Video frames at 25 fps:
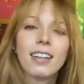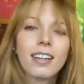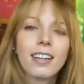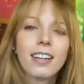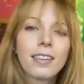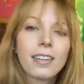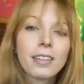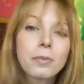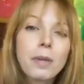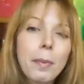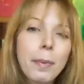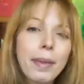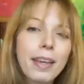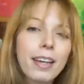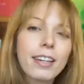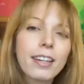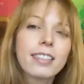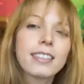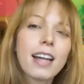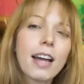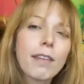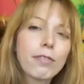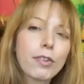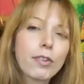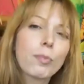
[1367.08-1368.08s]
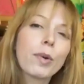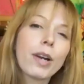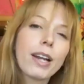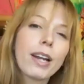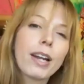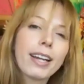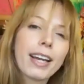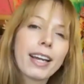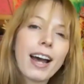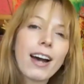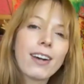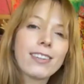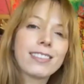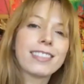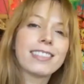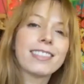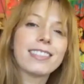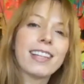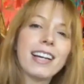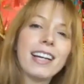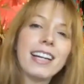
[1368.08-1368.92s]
This might be a good time for breakouts,